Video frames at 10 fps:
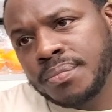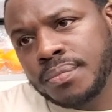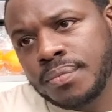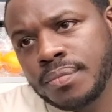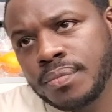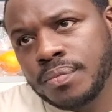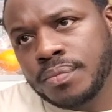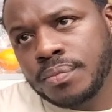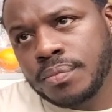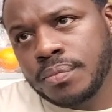
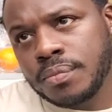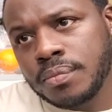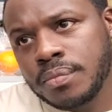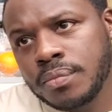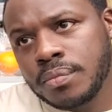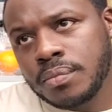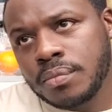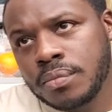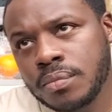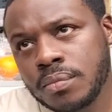
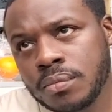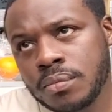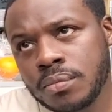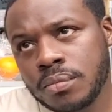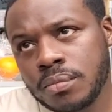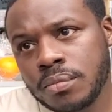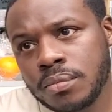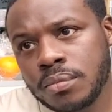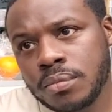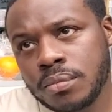
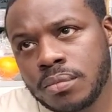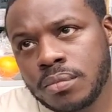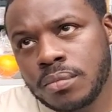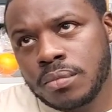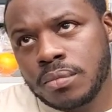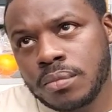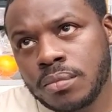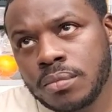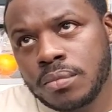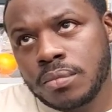This person isn't speaking.